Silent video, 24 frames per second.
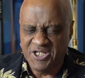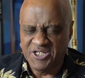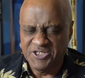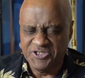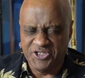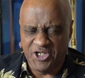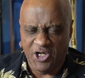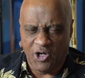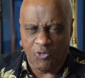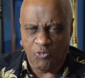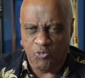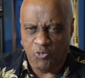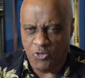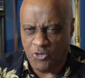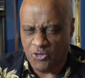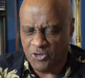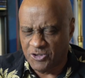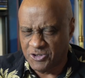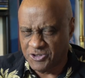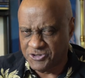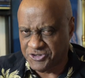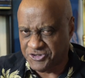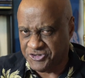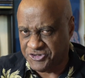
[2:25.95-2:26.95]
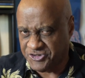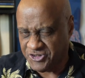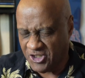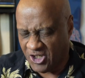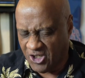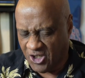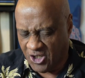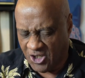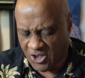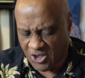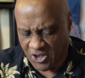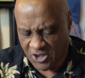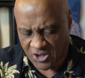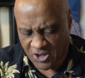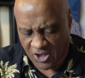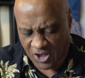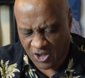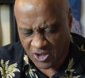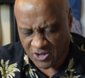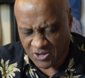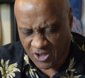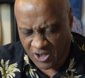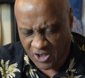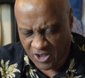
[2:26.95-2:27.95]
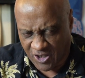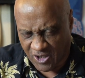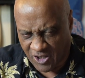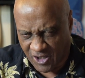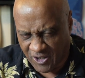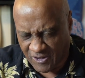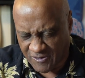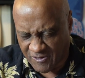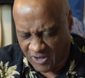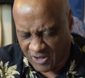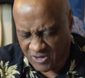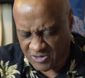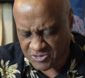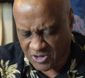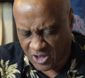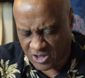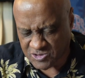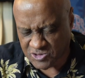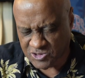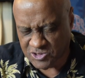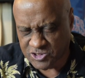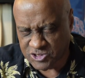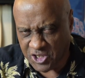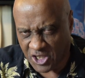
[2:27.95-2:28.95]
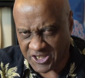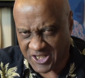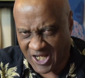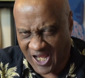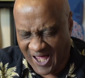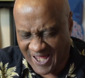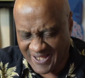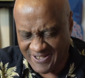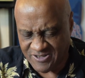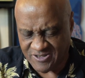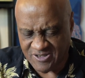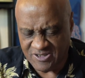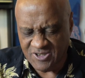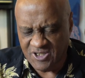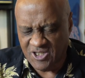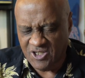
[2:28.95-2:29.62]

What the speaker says: there was a Luddite,